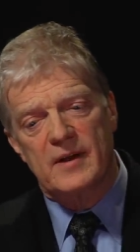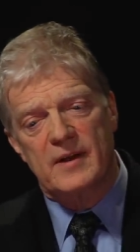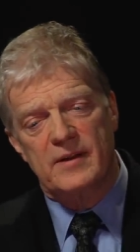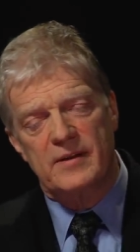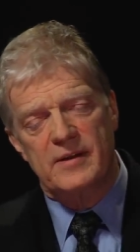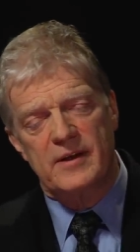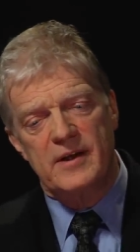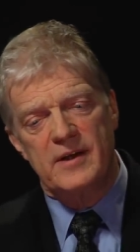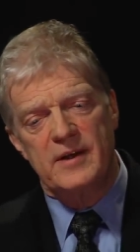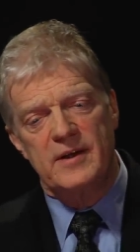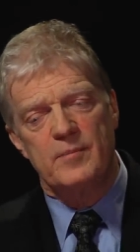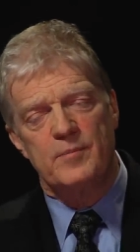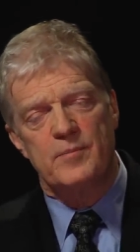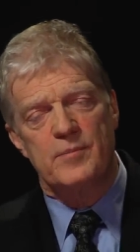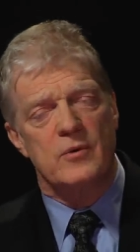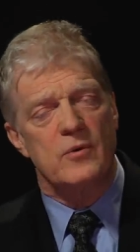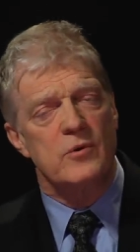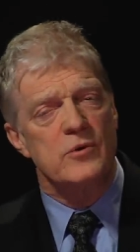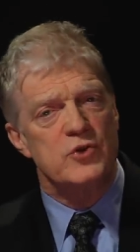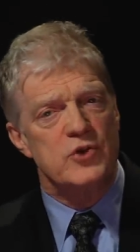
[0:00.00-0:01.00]
the
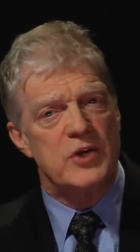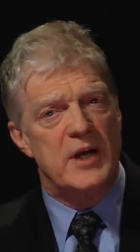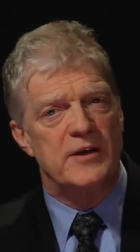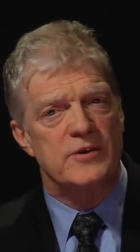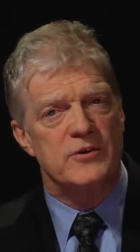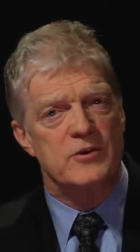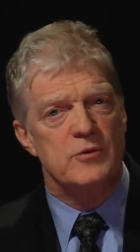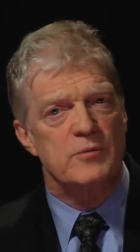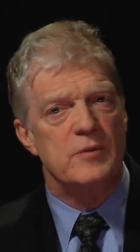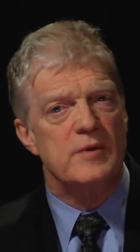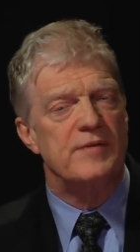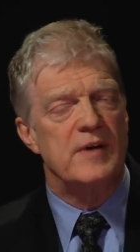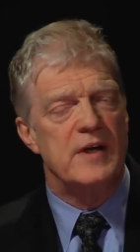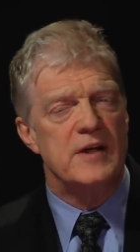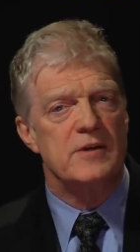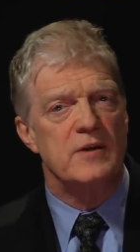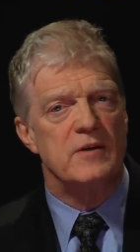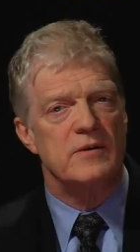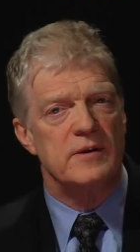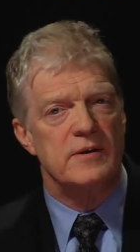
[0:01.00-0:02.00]
broader challenges we
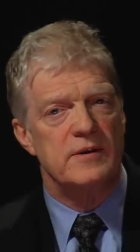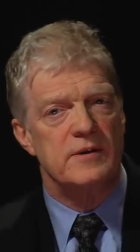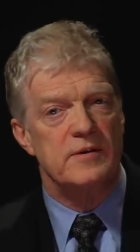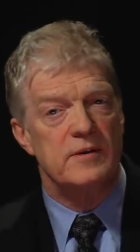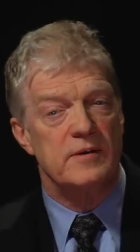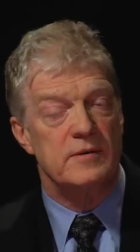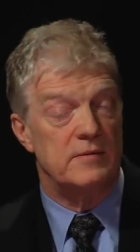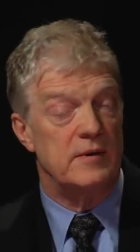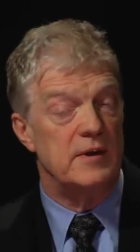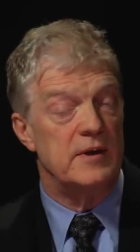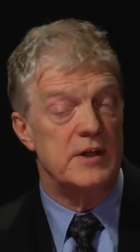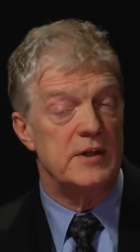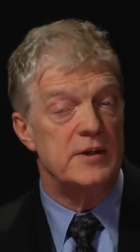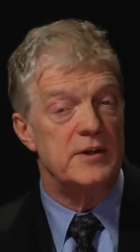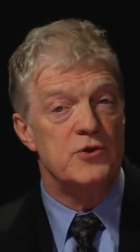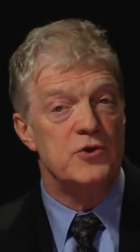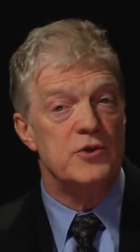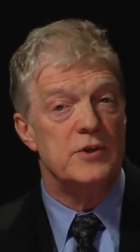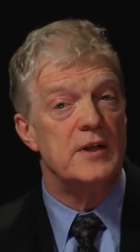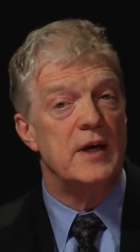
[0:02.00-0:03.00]
face on Earth, in
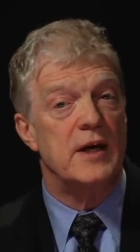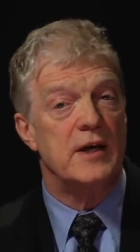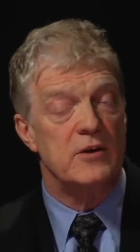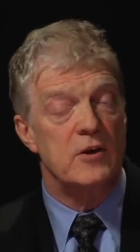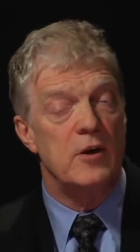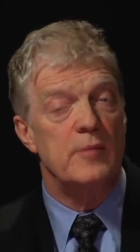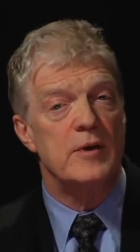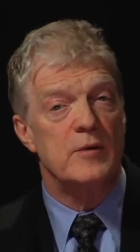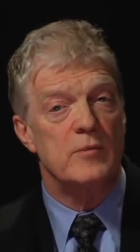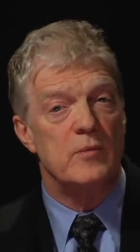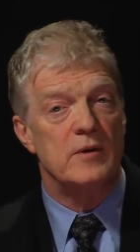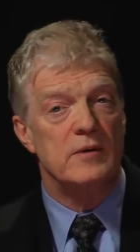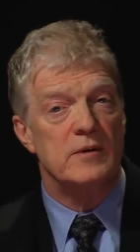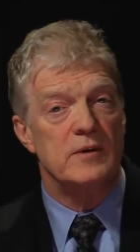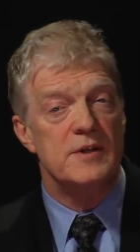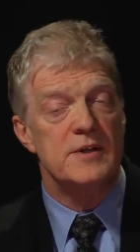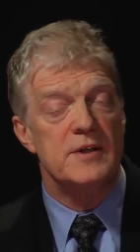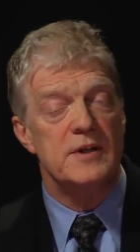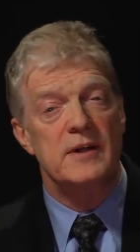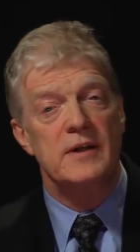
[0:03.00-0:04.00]
addition to the economic
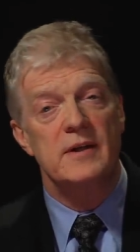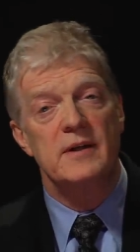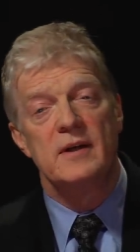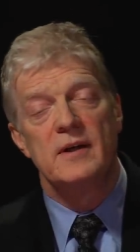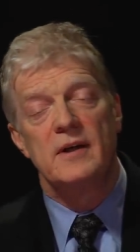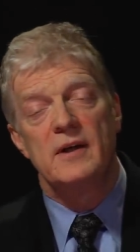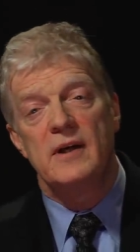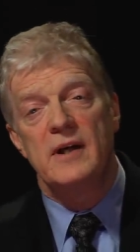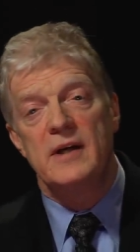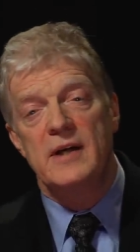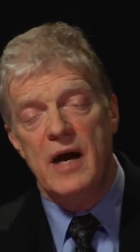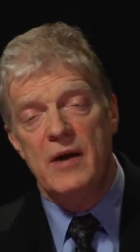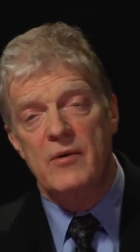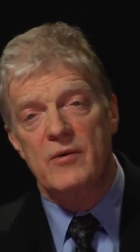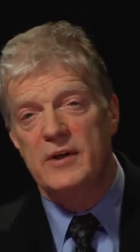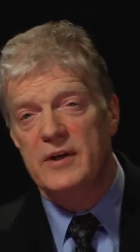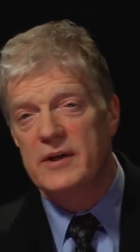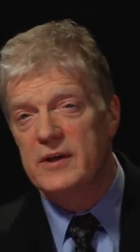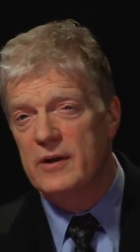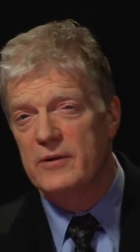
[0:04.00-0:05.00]
ones, they're
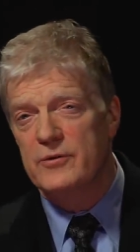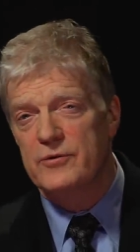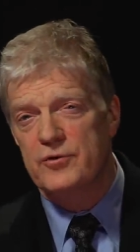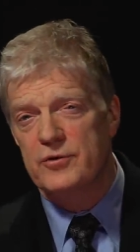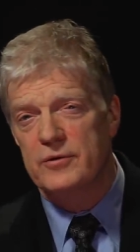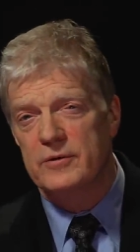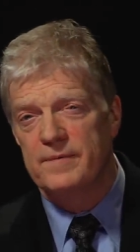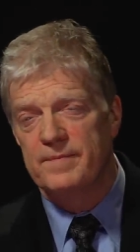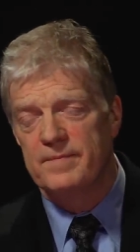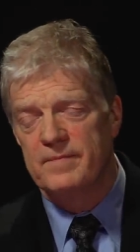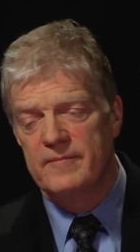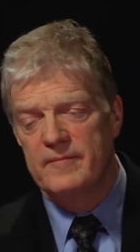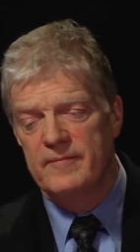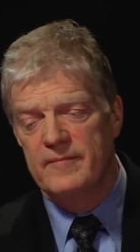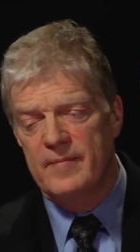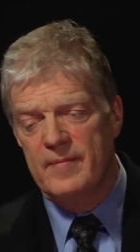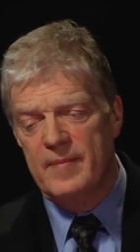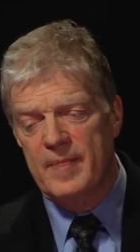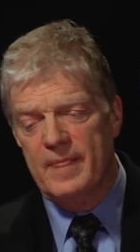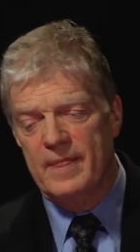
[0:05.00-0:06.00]
inherently cultural.
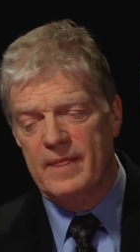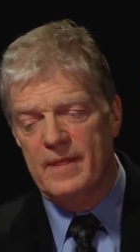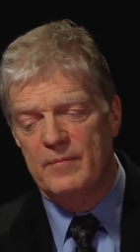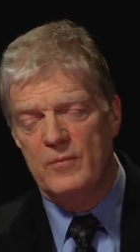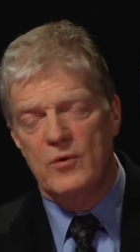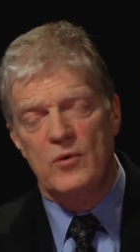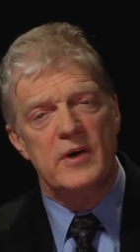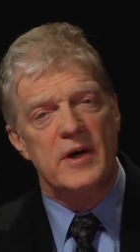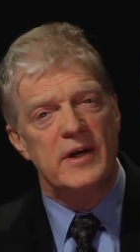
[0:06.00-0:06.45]
The more